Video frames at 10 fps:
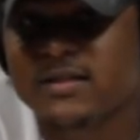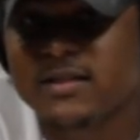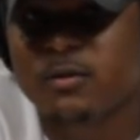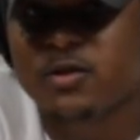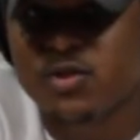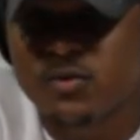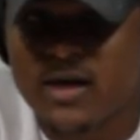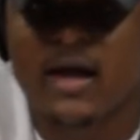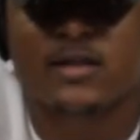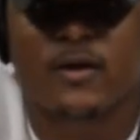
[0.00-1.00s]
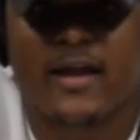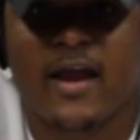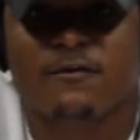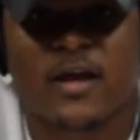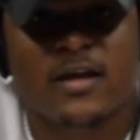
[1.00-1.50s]
similar to Nas, where they
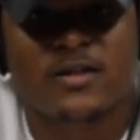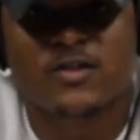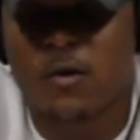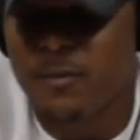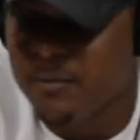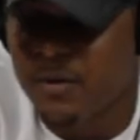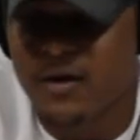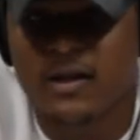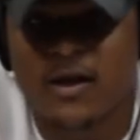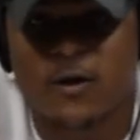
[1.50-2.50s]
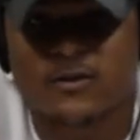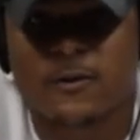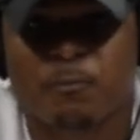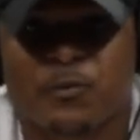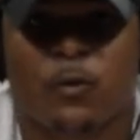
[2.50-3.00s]
have so many parallels.
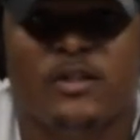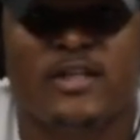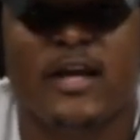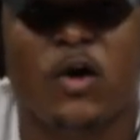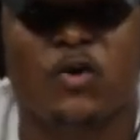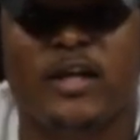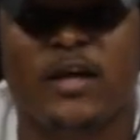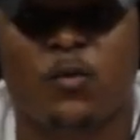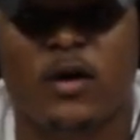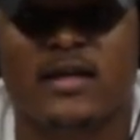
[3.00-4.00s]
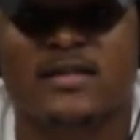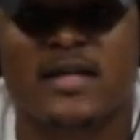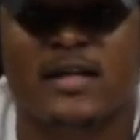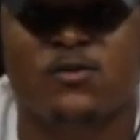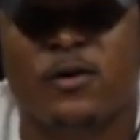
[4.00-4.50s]
What J. Cole did was,
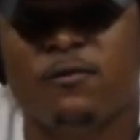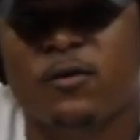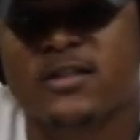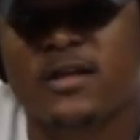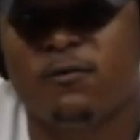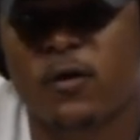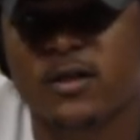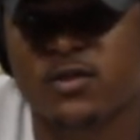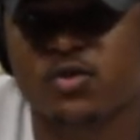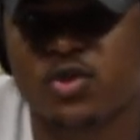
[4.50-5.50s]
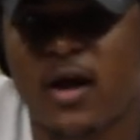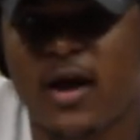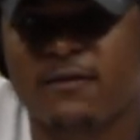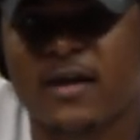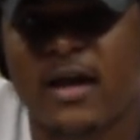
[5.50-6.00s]
in 2014, Forest Hills
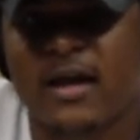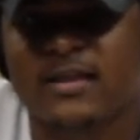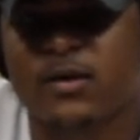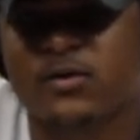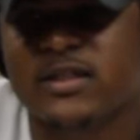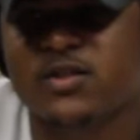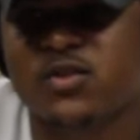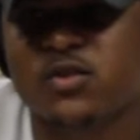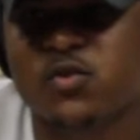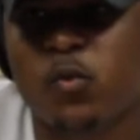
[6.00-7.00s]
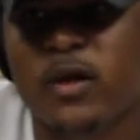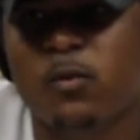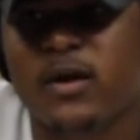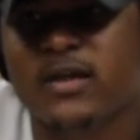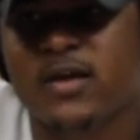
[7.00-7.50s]
Drive, I think it was since
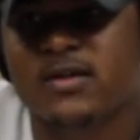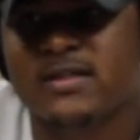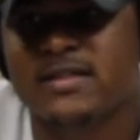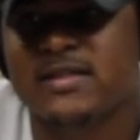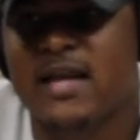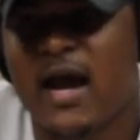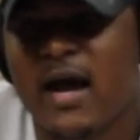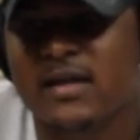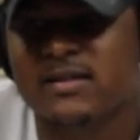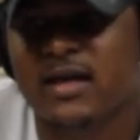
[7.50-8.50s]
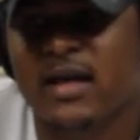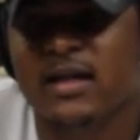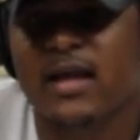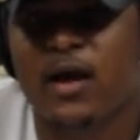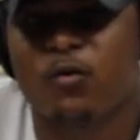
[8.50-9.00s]
21 years since Nas,
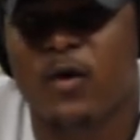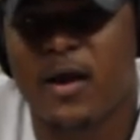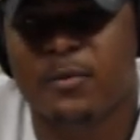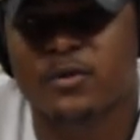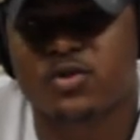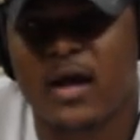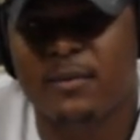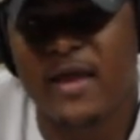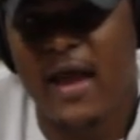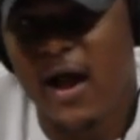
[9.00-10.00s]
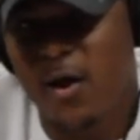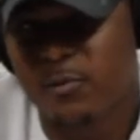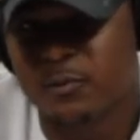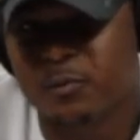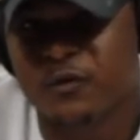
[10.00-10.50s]
that a rapper dropped the
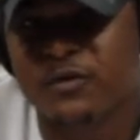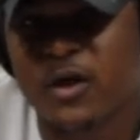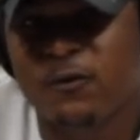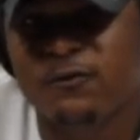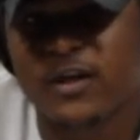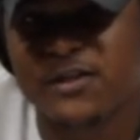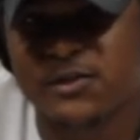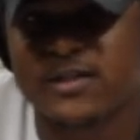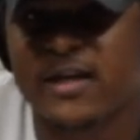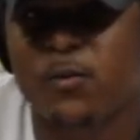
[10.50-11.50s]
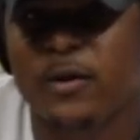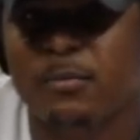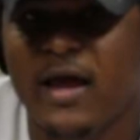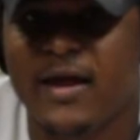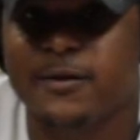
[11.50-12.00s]
album with no features and it went
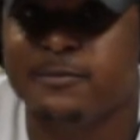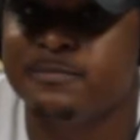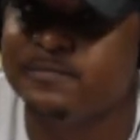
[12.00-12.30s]
platinum.